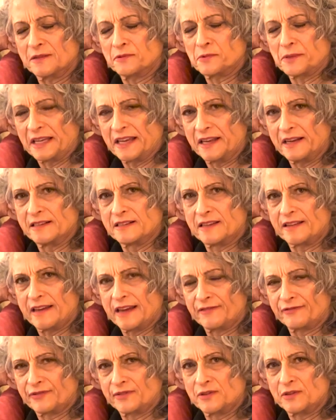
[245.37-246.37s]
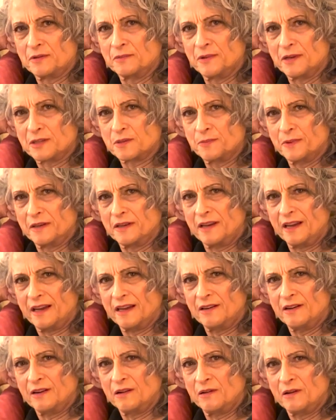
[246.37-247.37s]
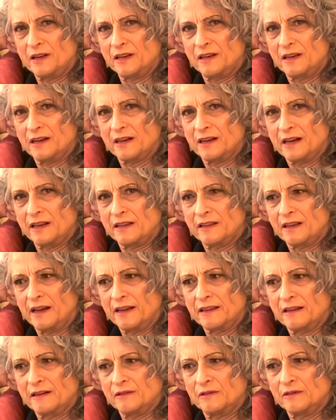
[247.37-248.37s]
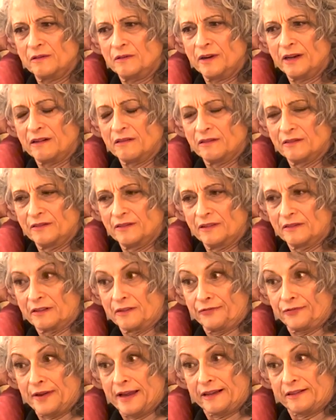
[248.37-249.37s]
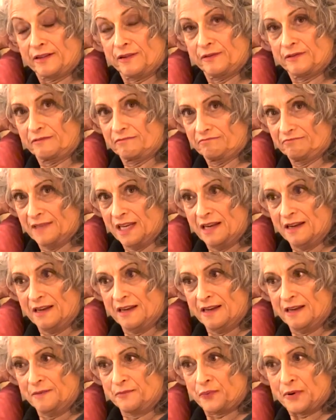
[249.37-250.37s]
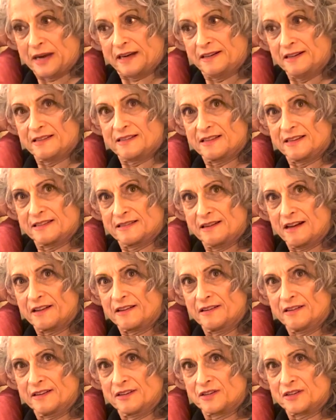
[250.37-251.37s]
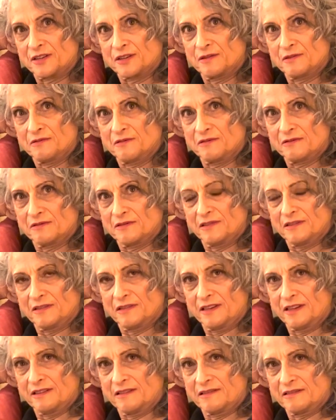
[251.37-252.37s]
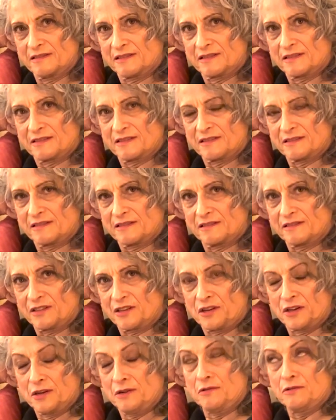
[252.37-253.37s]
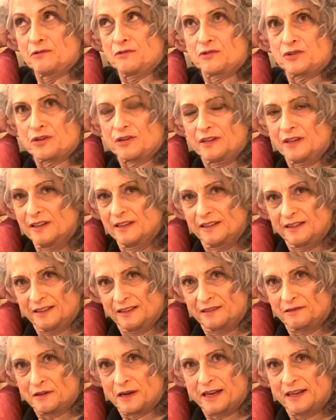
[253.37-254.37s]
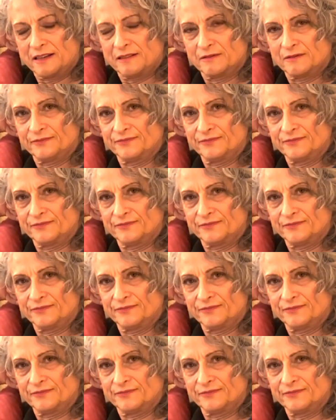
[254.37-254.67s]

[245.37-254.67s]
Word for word: don't want to get into that for too much, but yeah, no, it, I, I, well, the fact that pregnancy is not an issue is huge, right?